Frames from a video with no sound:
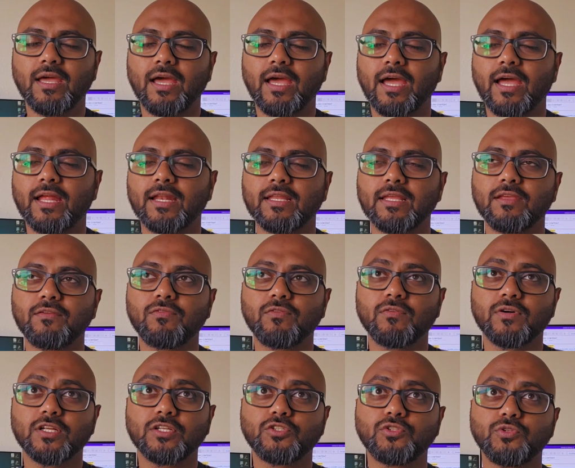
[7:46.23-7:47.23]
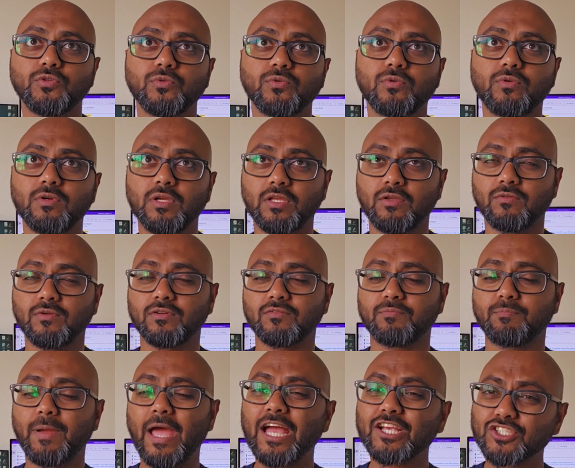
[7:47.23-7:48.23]
And if you want to do, you're
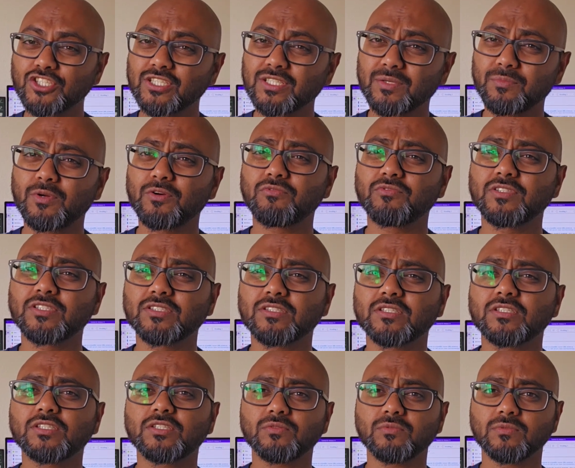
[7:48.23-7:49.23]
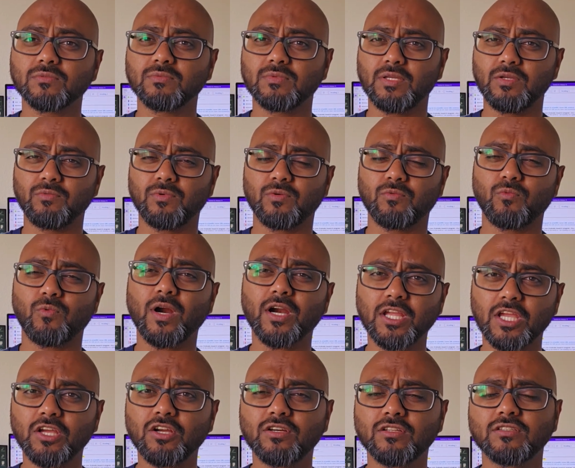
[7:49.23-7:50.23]
passionate about research, you are
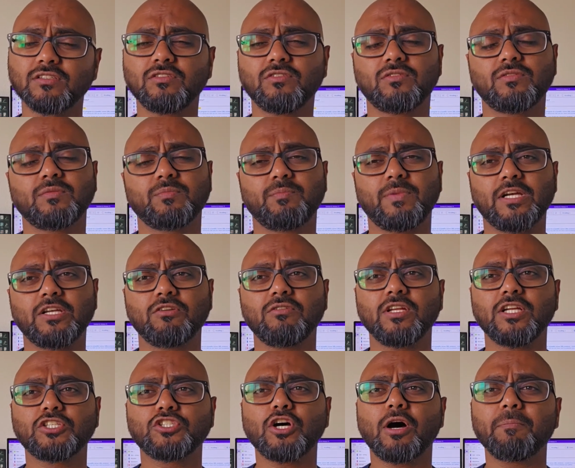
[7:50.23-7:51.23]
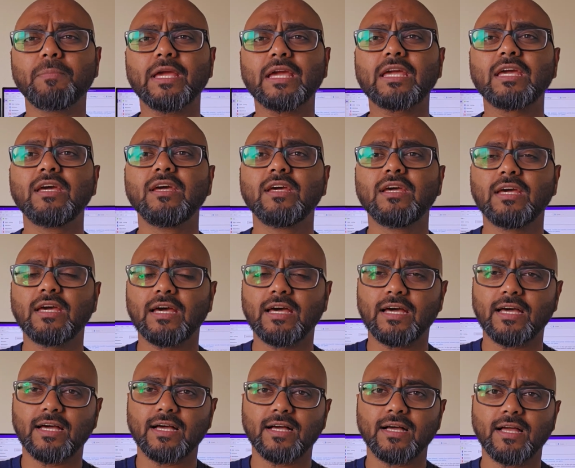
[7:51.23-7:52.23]
working on your particular topic,
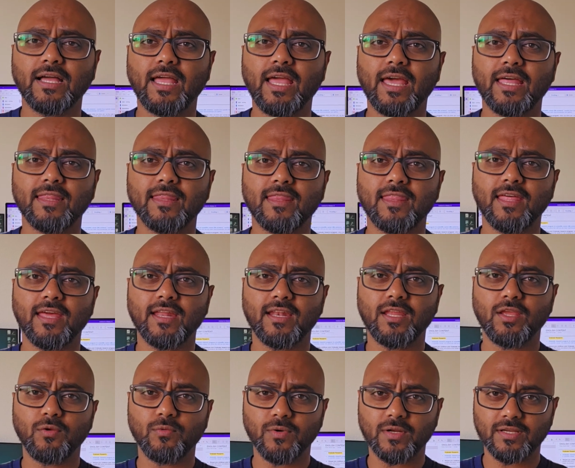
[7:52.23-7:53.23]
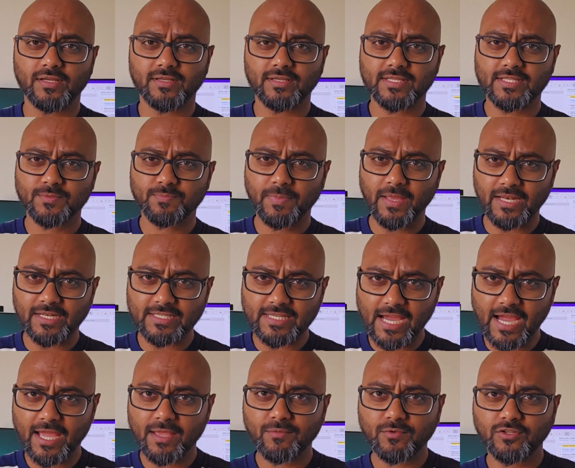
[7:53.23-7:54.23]
and then you want to spend
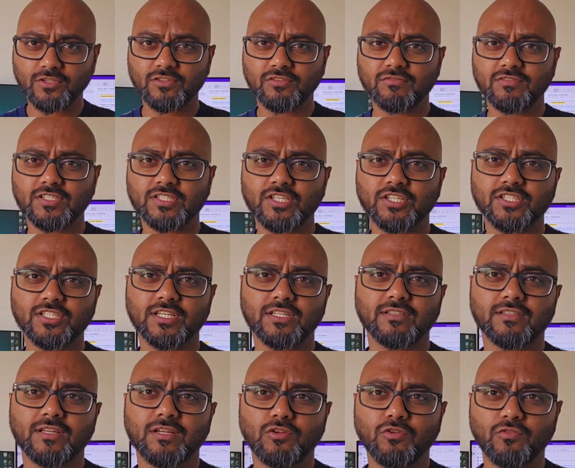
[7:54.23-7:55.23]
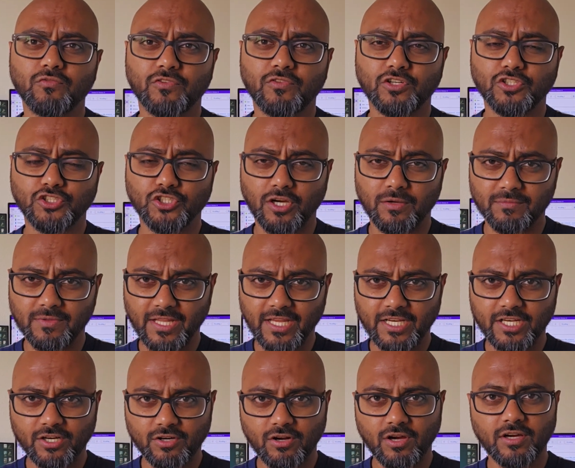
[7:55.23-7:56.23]
time on your research and then look for a job
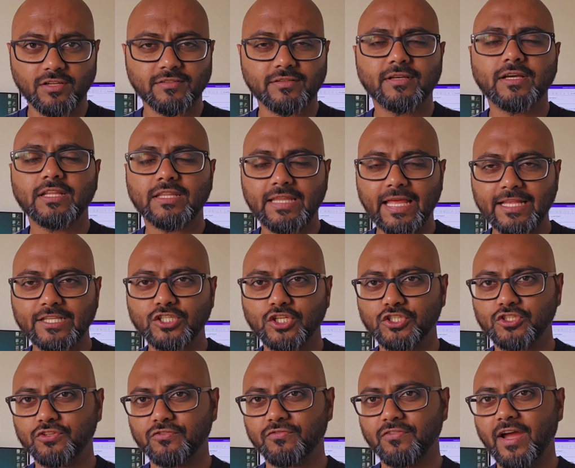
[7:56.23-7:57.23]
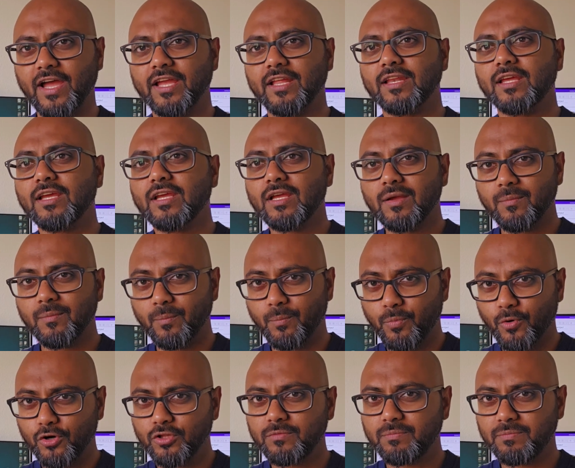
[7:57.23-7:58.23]
later on, that's also fine.
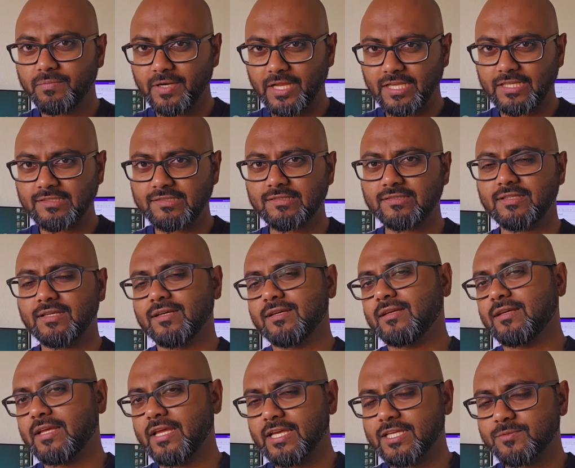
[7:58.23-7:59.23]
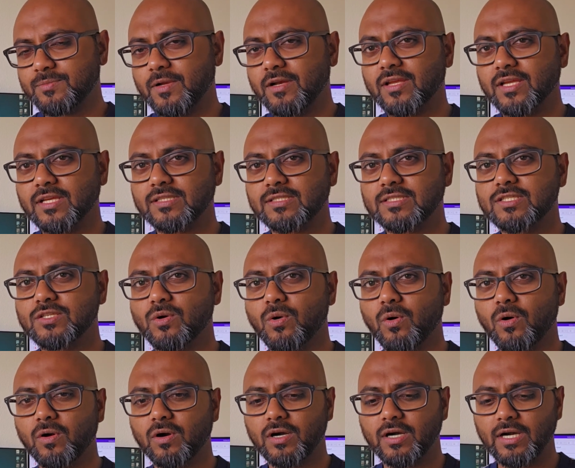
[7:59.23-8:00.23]
Both brings the experience
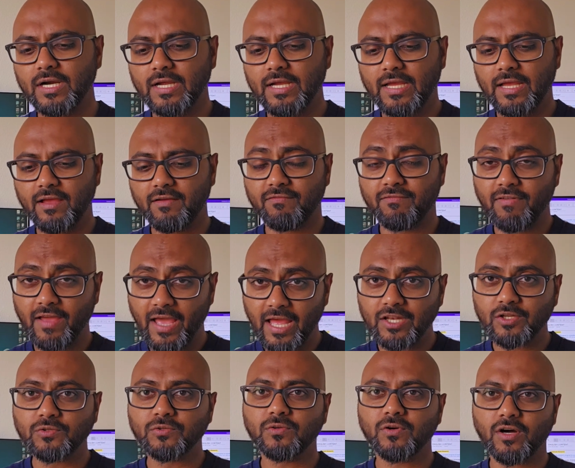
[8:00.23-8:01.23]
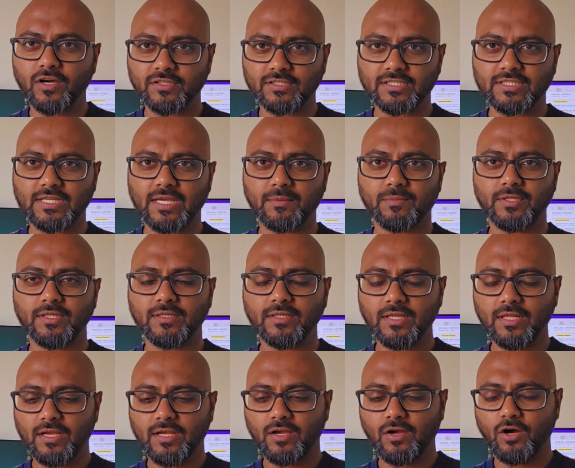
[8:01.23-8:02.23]
or value on the table
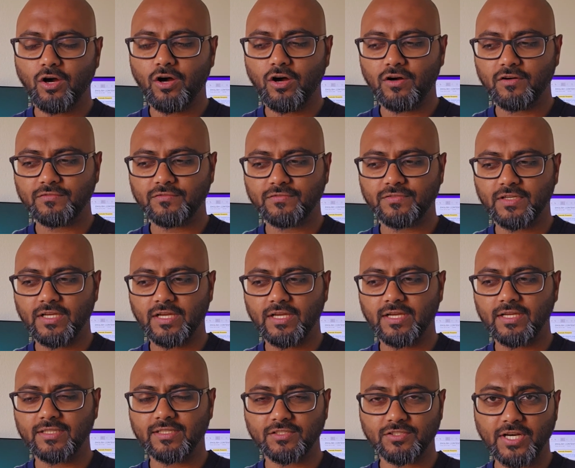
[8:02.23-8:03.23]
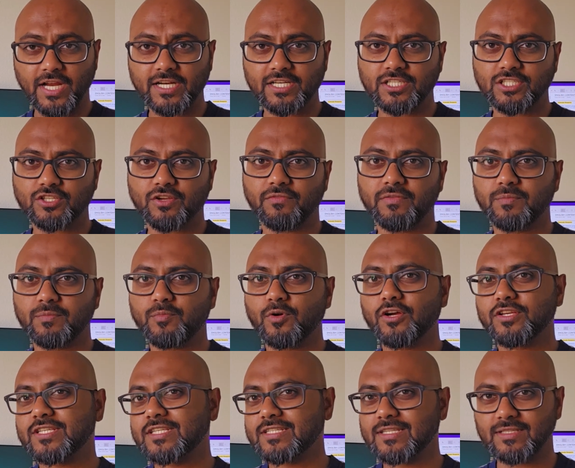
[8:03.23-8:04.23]
of the drug discovery
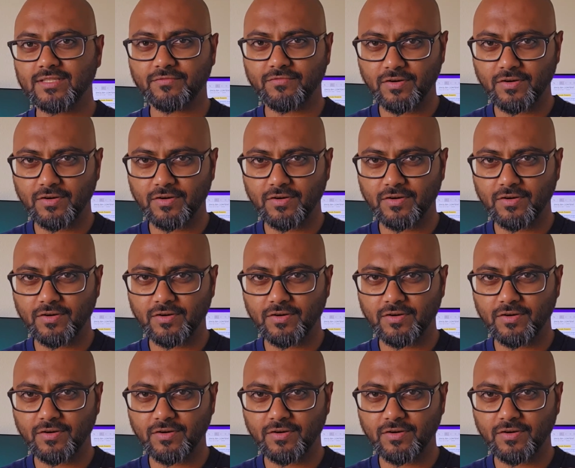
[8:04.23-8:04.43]
process in the